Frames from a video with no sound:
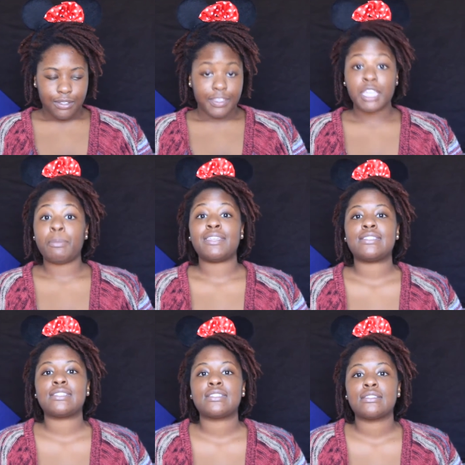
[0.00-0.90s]
the
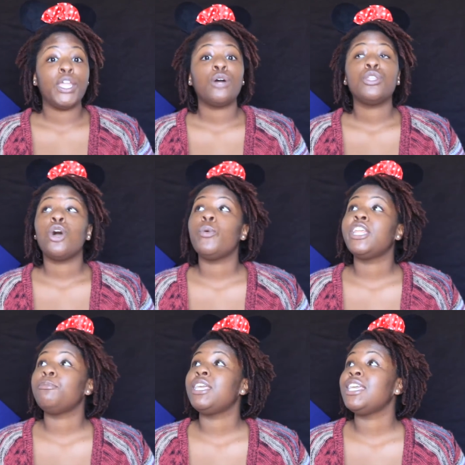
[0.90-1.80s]
abyss. We don't know what
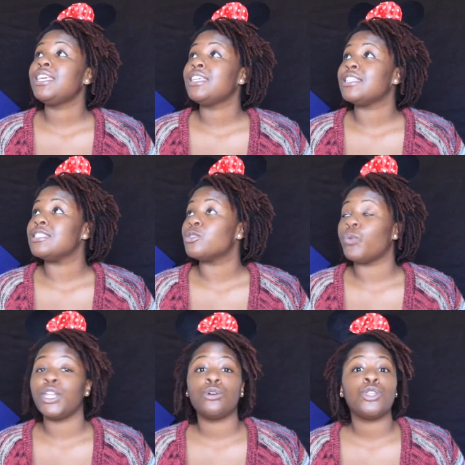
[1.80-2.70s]
it means.
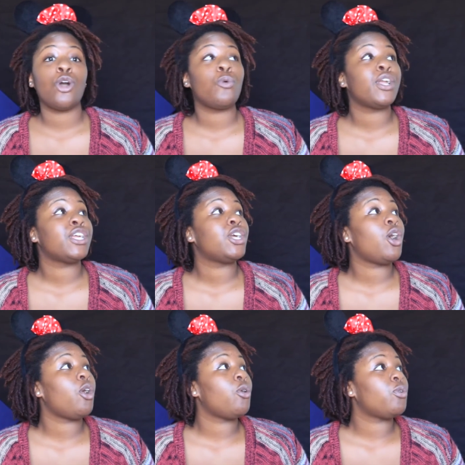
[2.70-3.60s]
We don't know where it
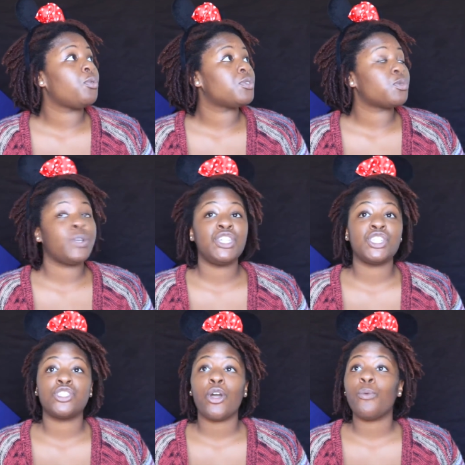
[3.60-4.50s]
goes. We
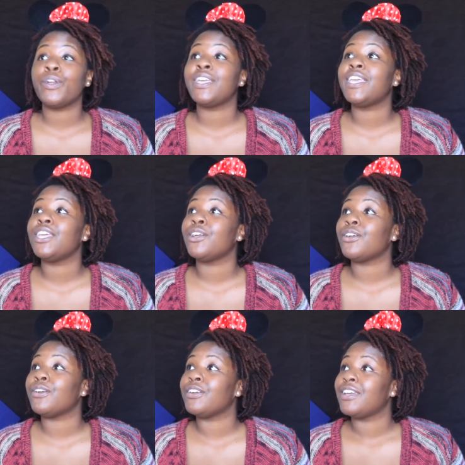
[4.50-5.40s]
just know we're here
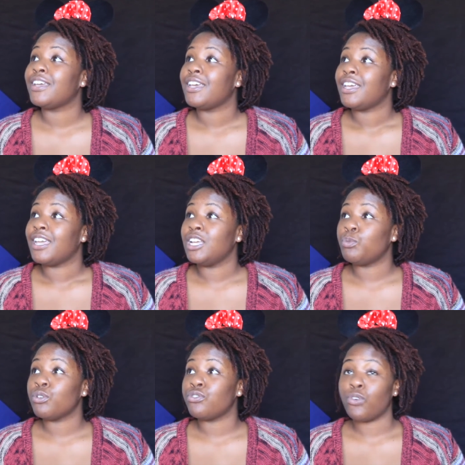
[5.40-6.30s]

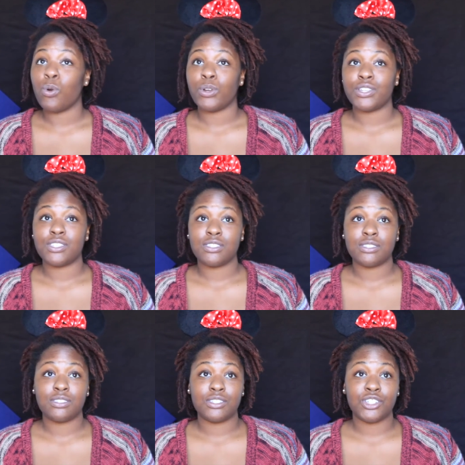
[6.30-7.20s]
and we're
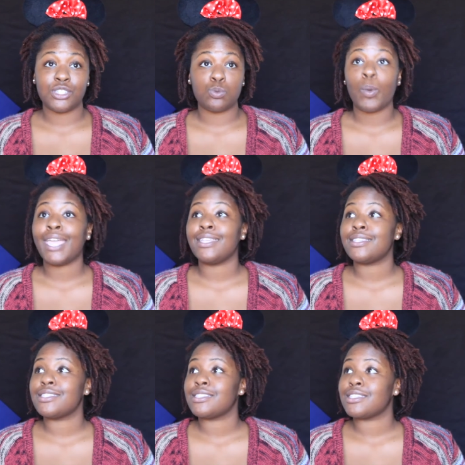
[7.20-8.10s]
forced to just wait
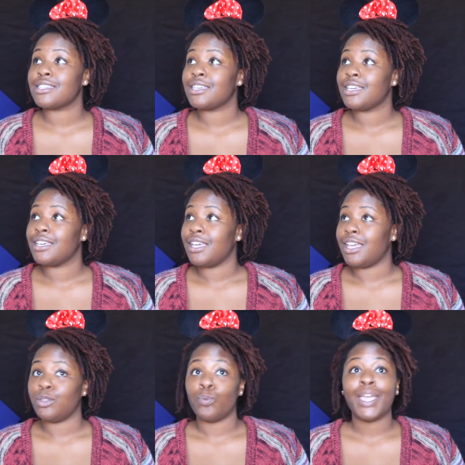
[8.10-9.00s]

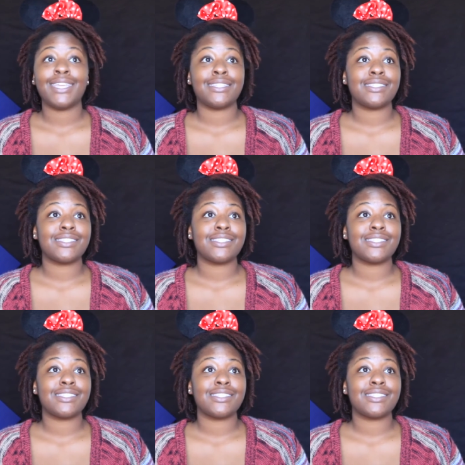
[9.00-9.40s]
and wait